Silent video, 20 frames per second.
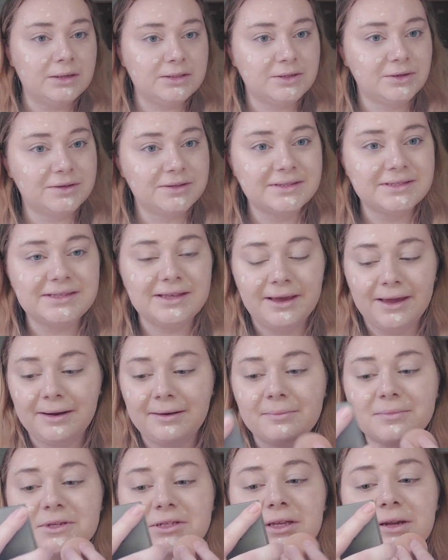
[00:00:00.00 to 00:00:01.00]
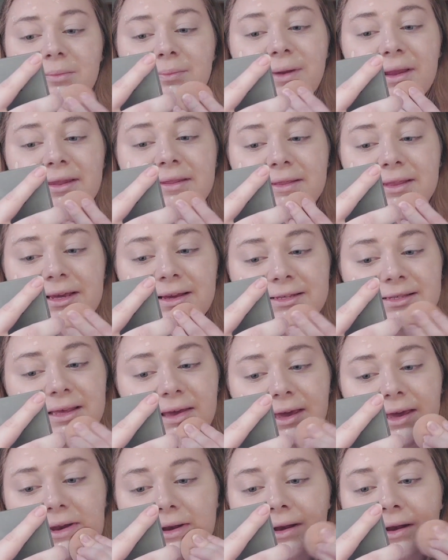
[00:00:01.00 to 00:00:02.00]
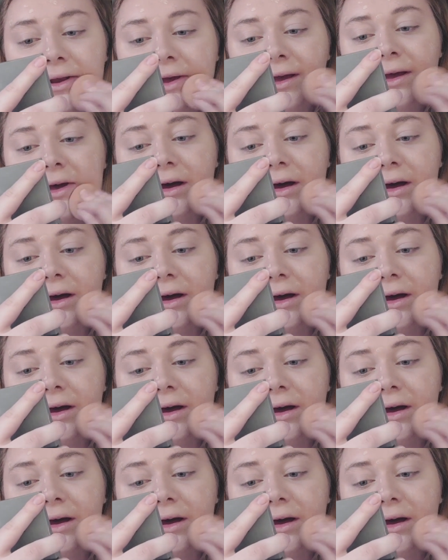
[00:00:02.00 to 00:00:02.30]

as you can see, and I'm just going to blend these in.